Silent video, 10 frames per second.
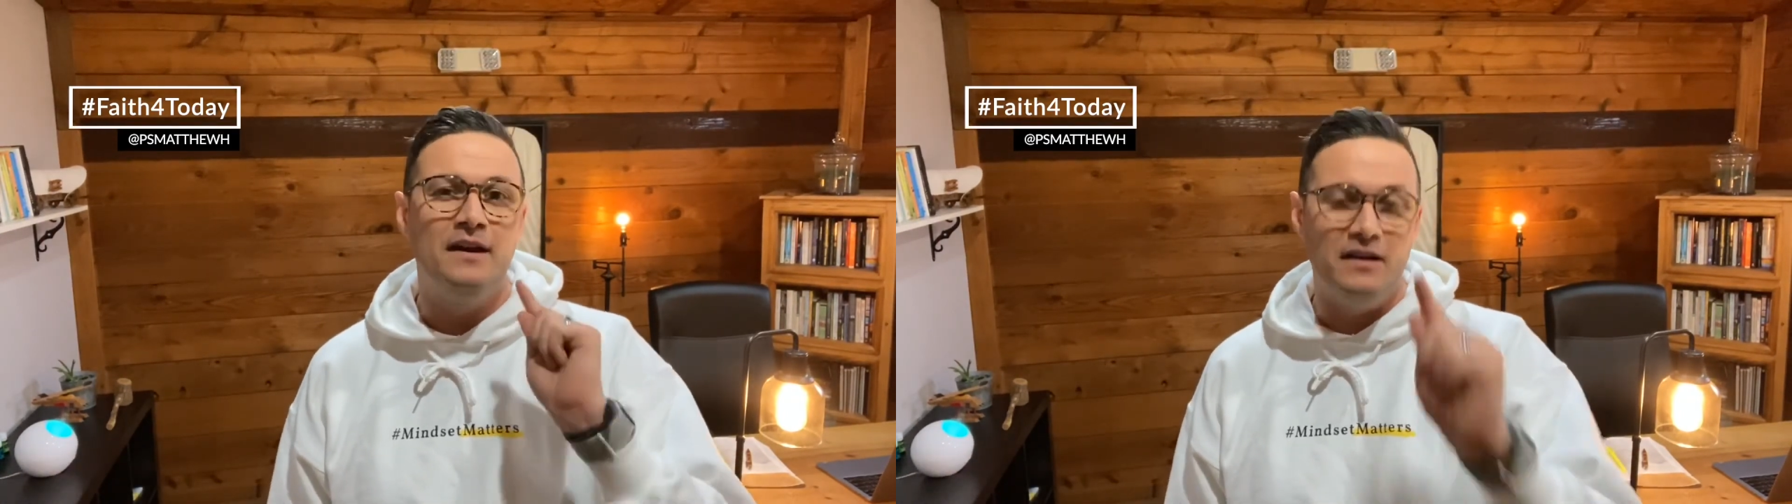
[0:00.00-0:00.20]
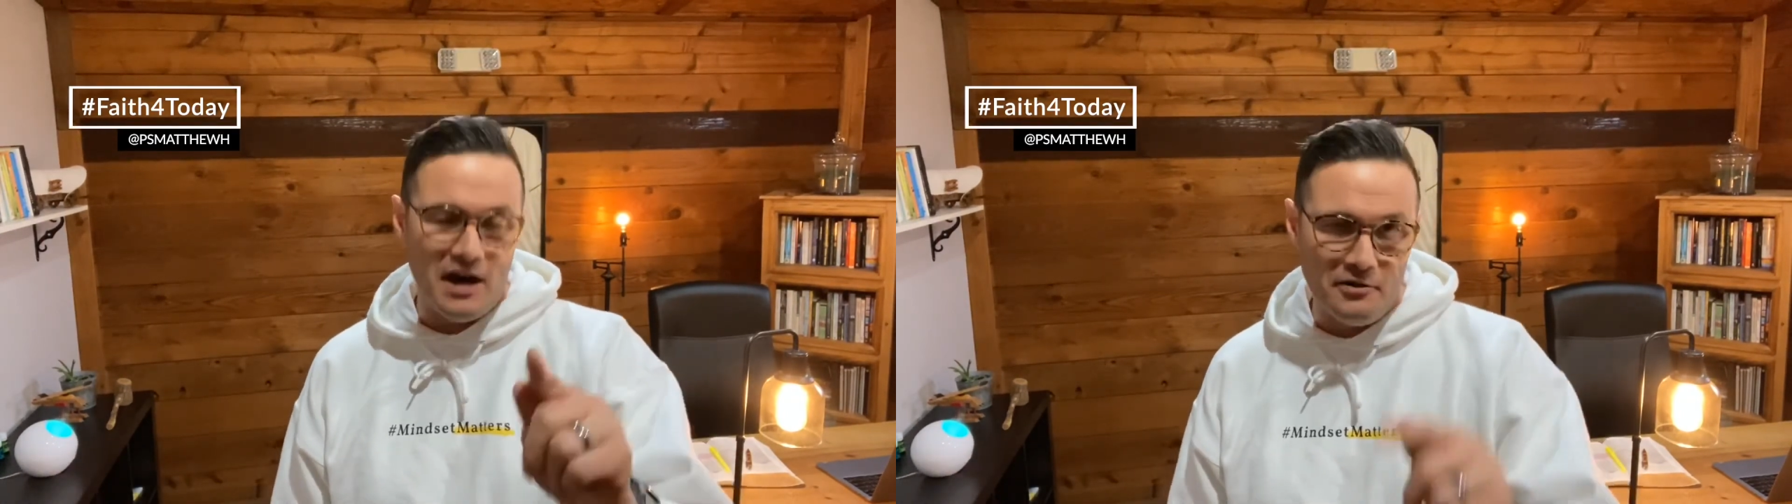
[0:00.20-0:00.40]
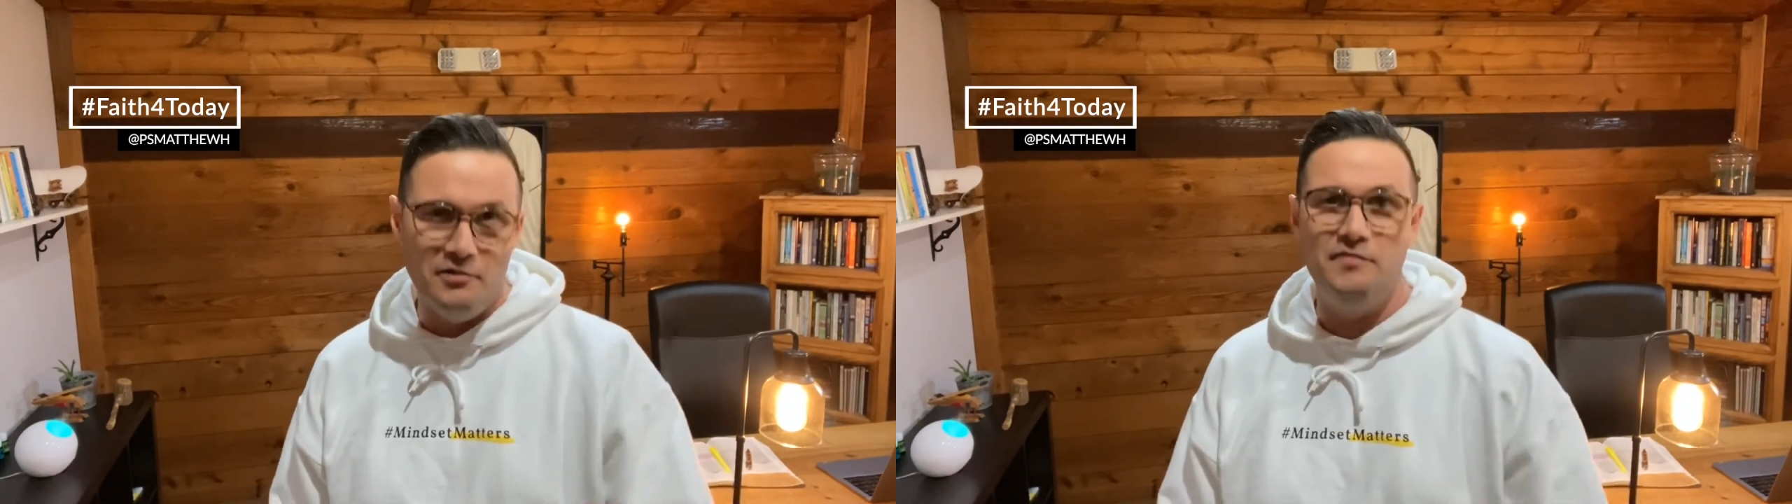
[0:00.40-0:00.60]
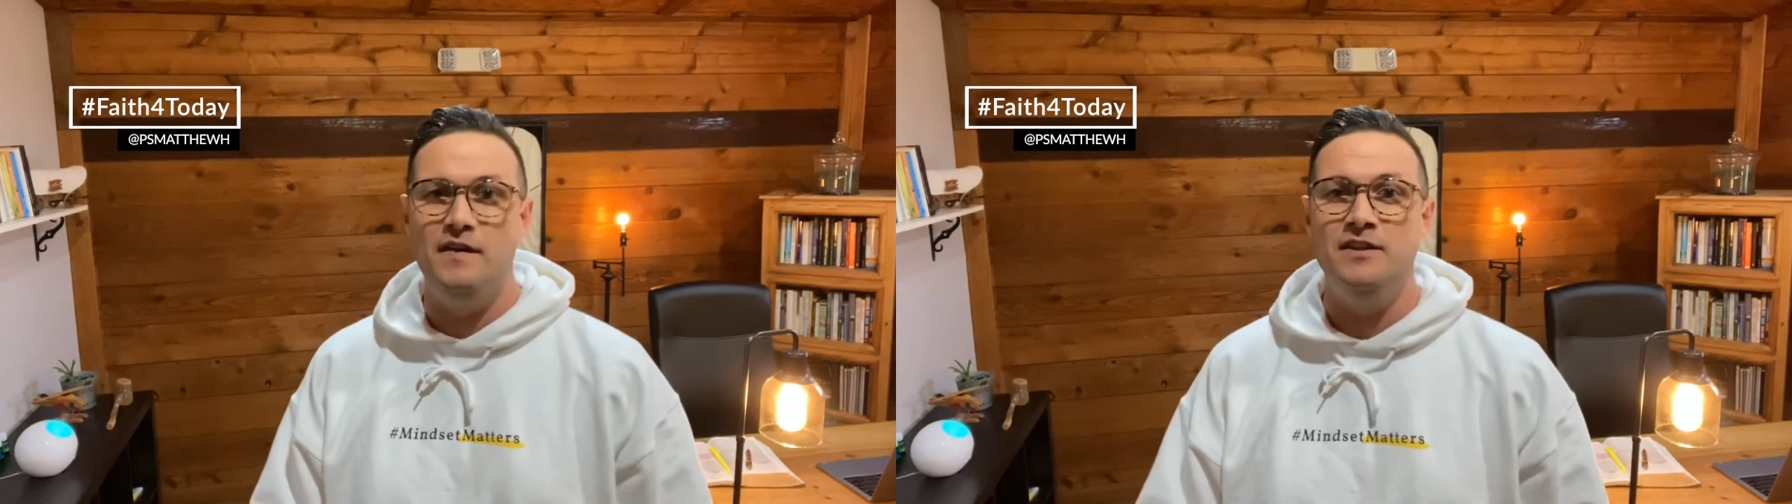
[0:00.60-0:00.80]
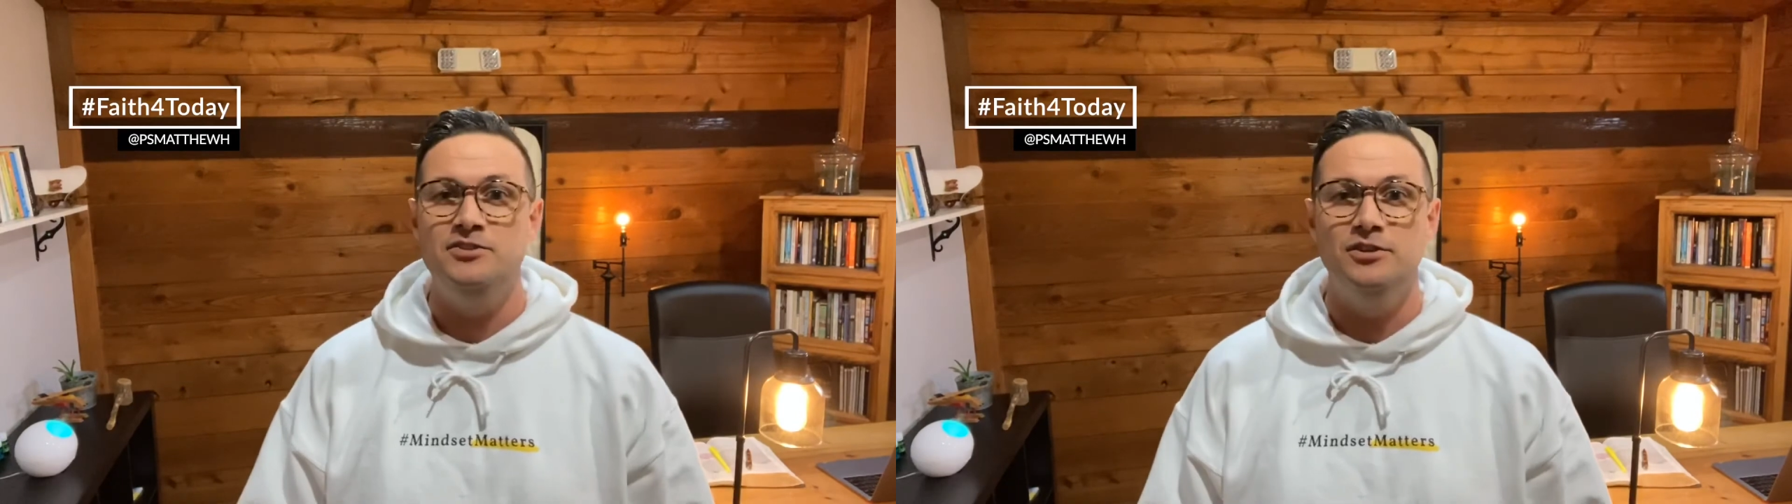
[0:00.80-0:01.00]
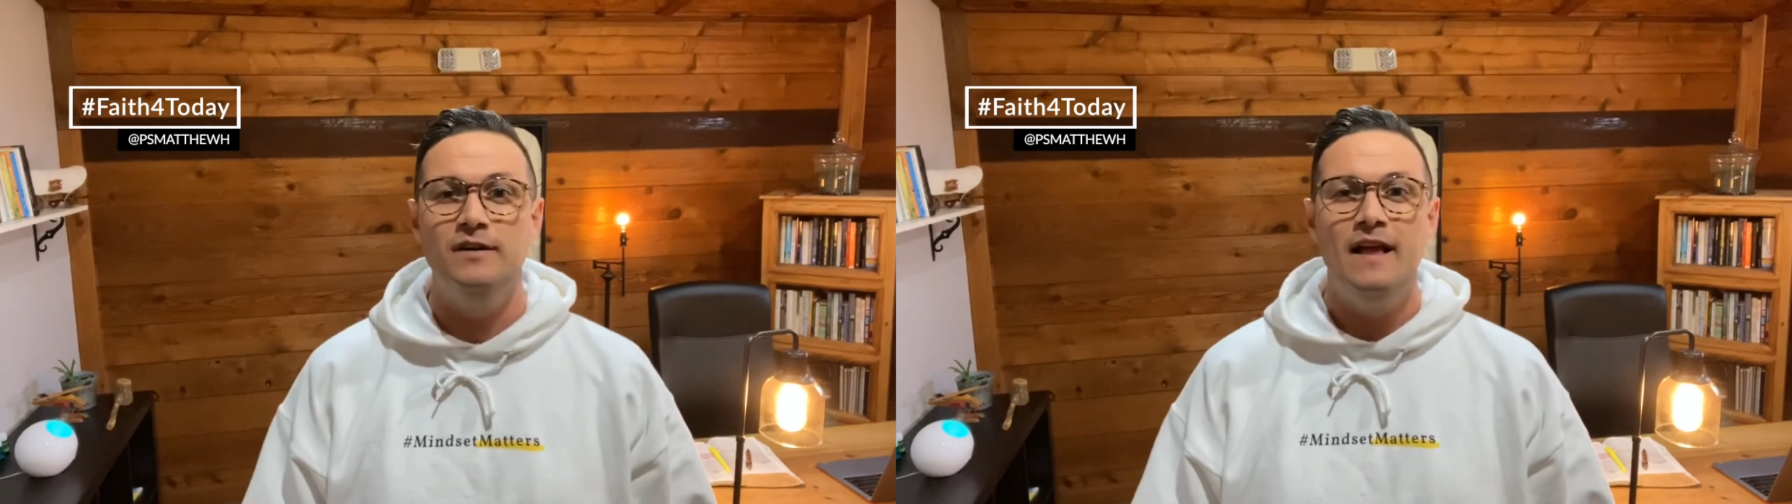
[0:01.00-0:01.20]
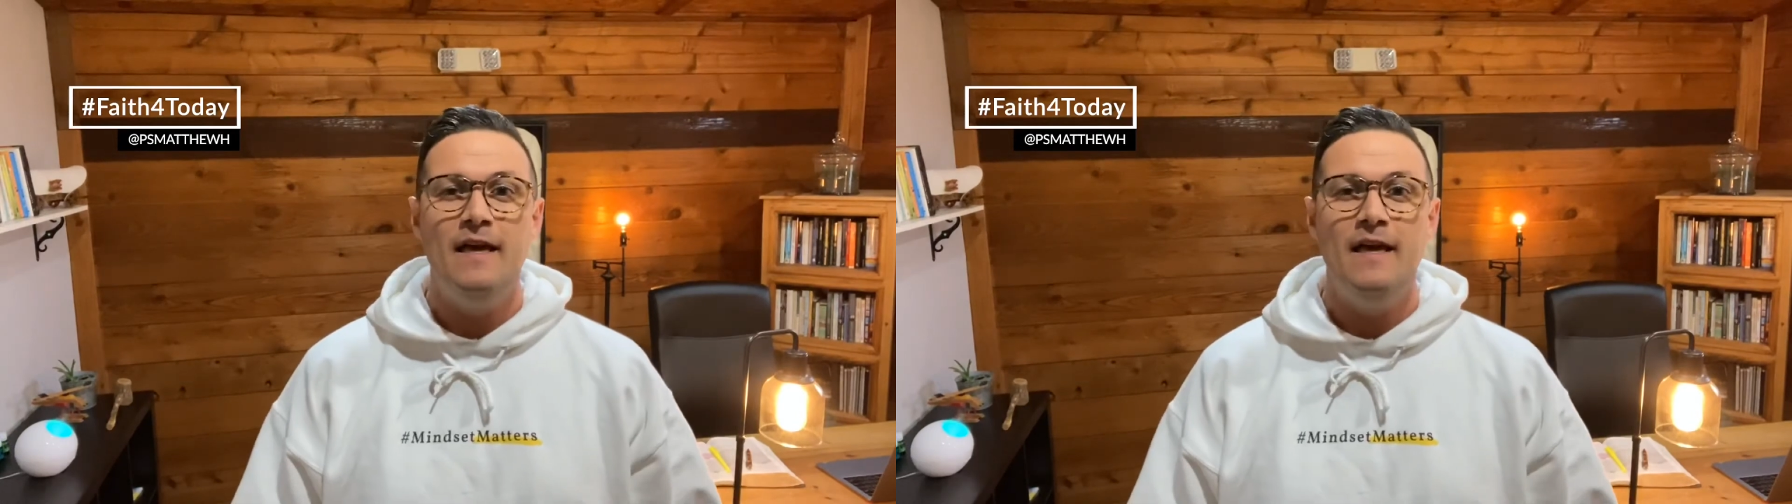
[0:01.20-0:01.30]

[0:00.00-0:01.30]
God will defend you.